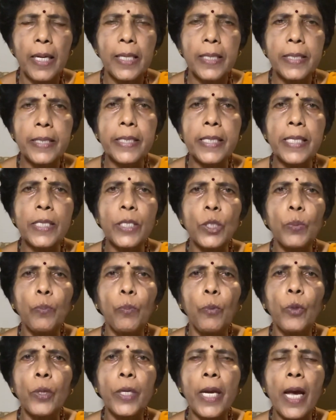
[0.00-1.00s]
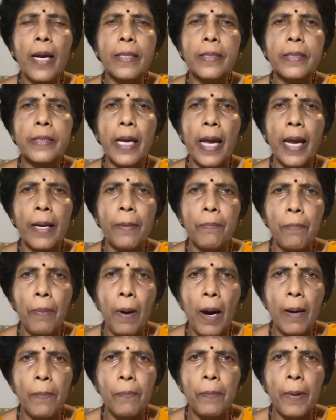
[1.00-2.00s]
since punyas and
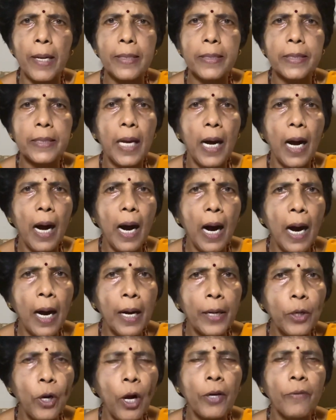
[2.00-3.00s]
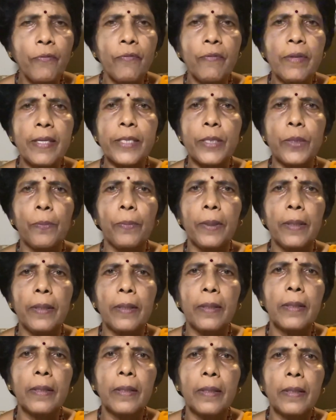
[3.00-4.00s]
papas are not visible.
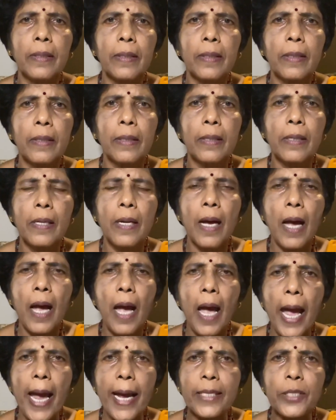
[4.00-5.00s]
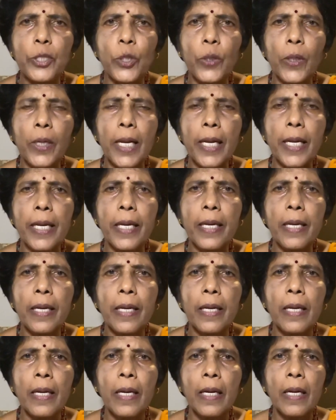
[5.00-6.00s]

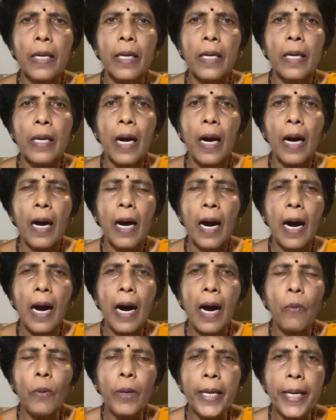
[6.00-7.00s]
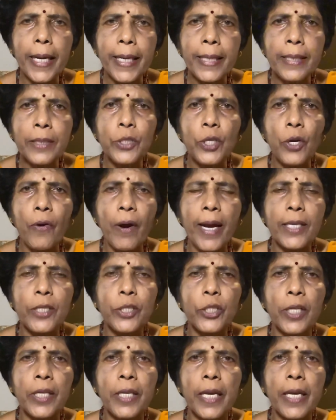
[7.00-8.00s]
Actually, our
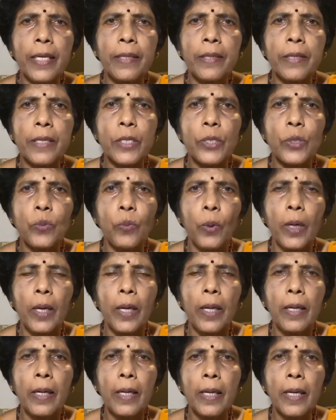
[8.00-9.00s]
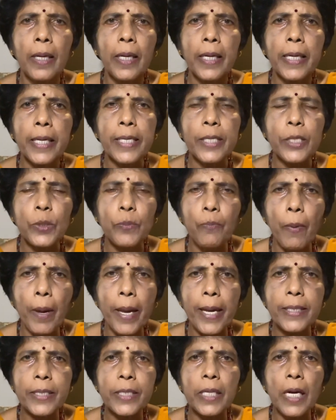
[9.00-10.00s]
interaction in this world is
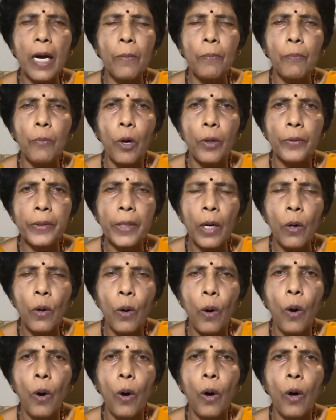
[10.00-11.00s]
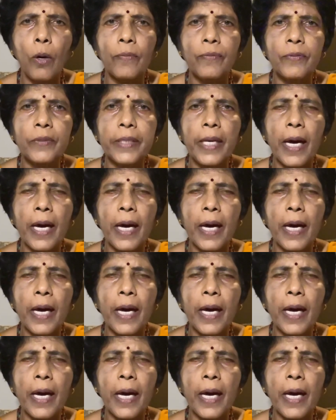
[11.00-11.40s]
based upon the law of